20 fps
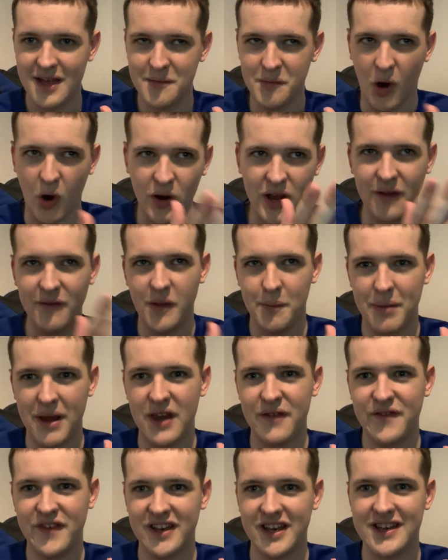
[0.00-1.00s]
I'll give the
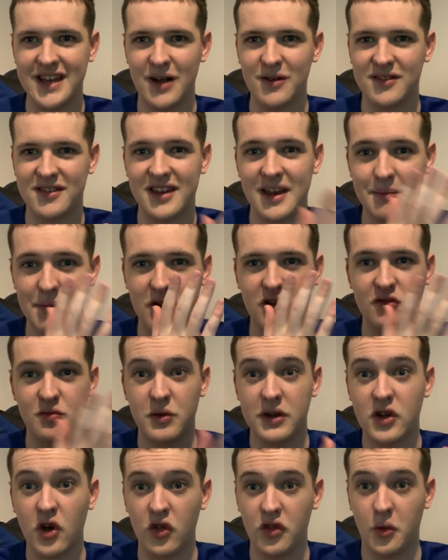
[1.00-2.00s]
benefit of the doubt today because
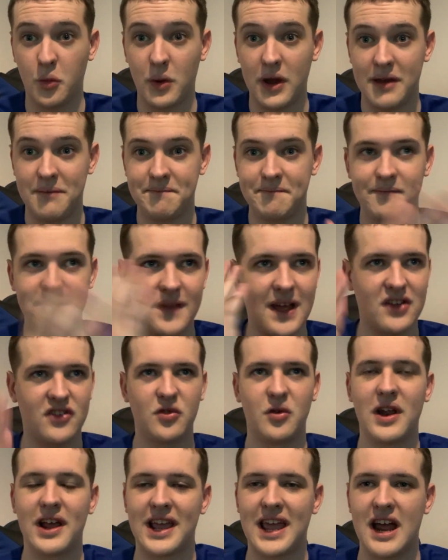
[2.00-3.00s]
we got the win. That's
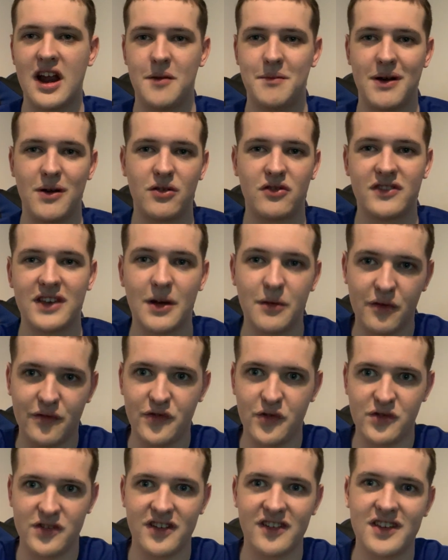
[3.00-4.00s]
all I care about because now we're
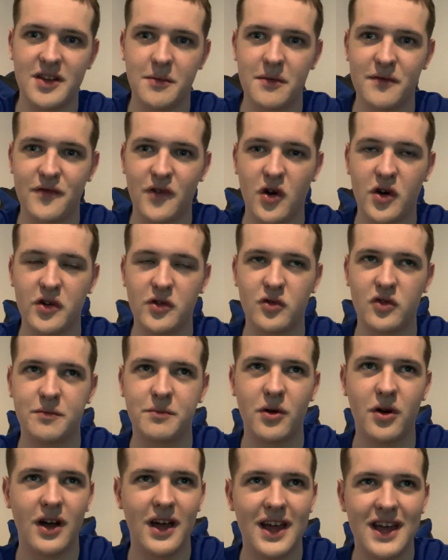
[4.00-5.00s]
through to the semi-finals.
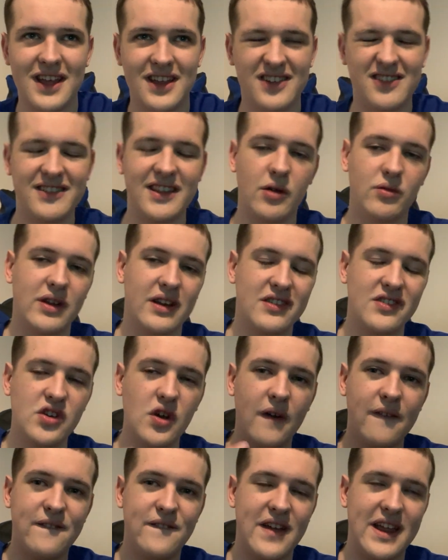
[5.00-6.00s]
But still, there's
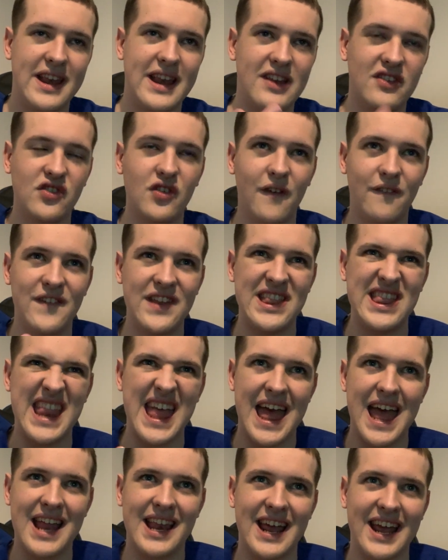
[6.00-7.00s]
nothing. There's nothing
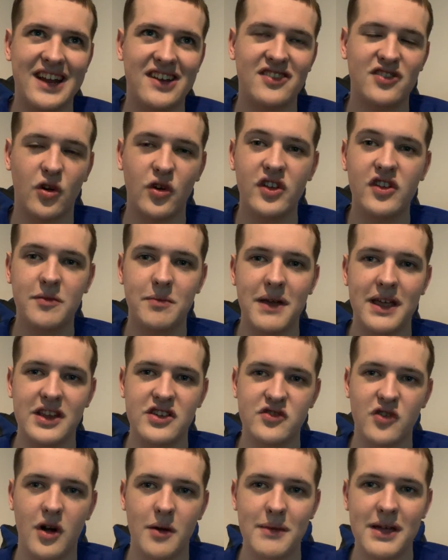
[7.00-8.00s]
there that excites me. Do you
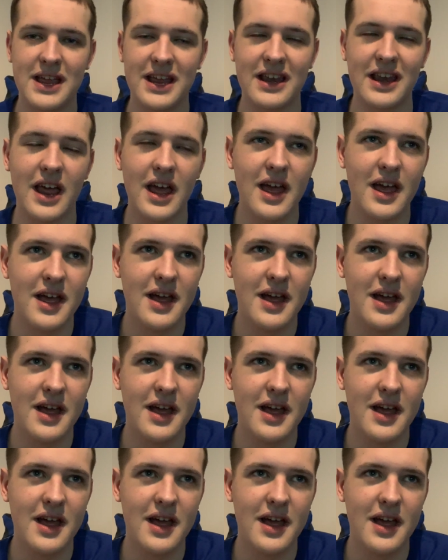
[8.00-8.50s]
know what I mean?